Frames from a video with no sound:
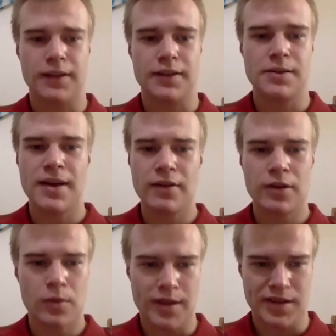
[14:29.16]
So we have
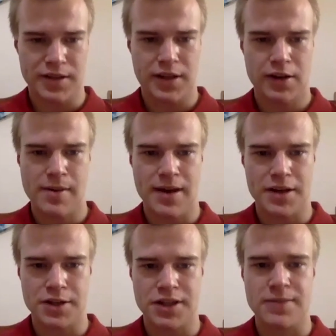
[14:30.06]
a question here
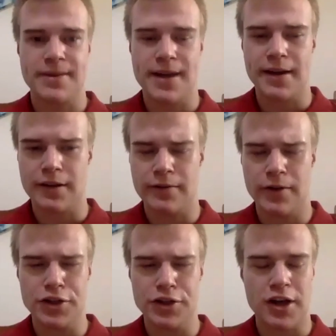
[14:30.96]
about GPA
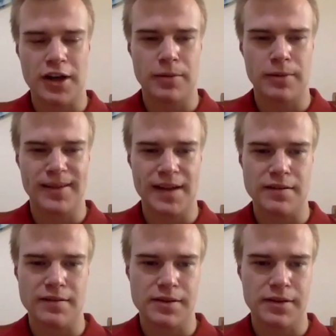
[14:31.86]
conversion. I can probably
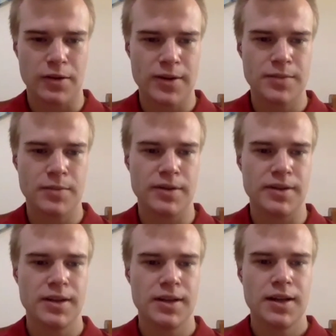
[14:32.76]
answer it. So the question was,
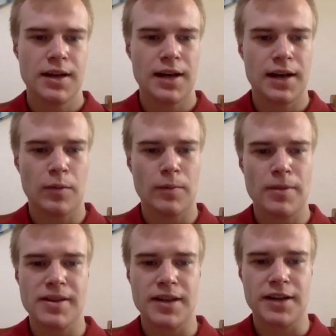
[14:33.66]
what
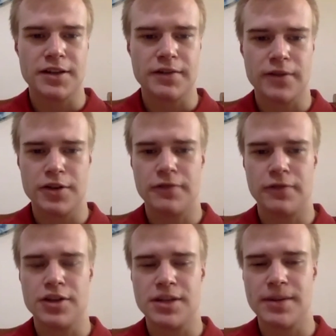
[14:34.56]
percentage conversion
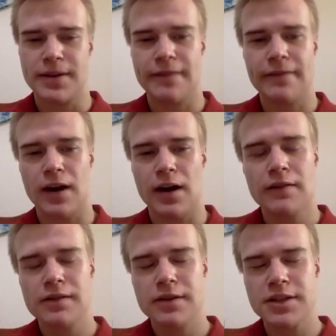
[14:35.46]
for a GPA of
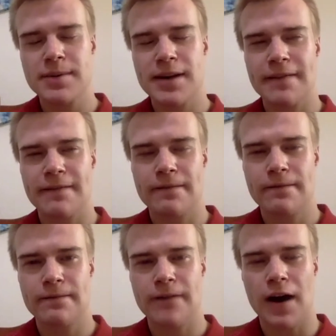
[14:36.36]
5? So a GPA of
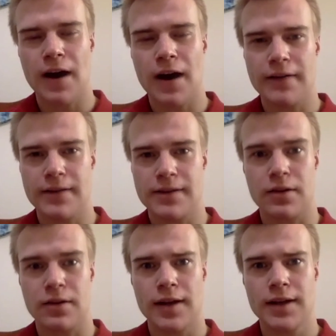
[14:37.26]
5 is a
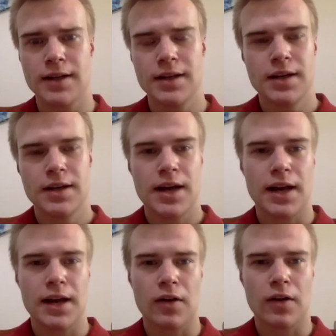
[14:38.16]
credit,
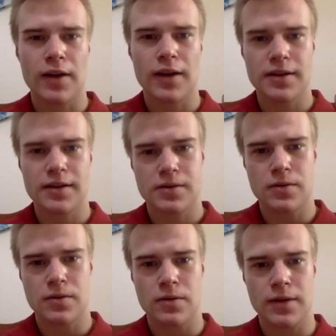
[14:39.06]
and a credit
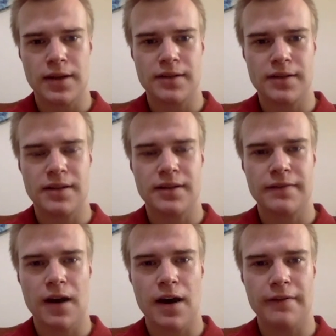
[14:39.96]
score is
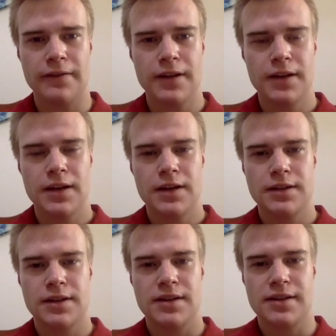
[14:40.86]
65
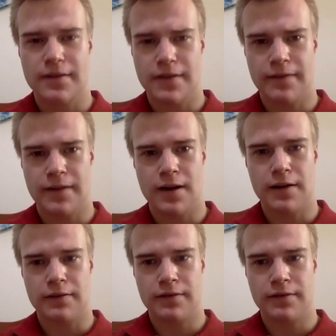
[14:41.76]
to 75